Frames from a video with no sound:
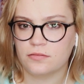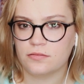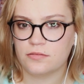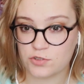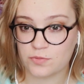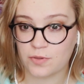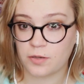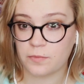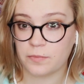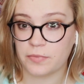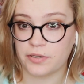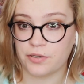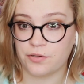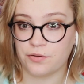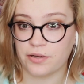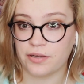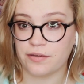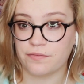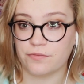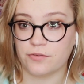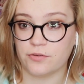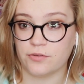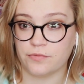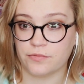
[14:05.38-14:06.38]
She better be
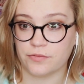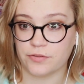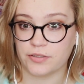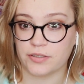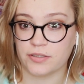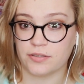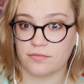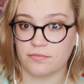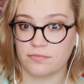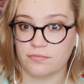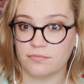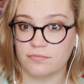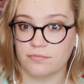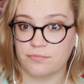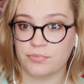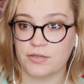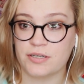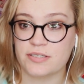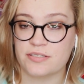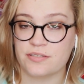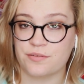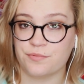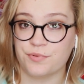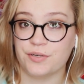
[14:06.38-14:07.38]
grateful for the
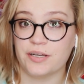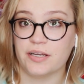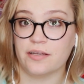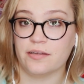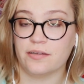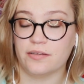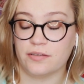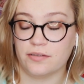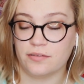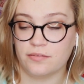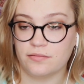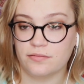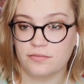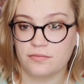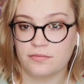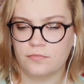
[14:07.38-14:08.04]
present reality.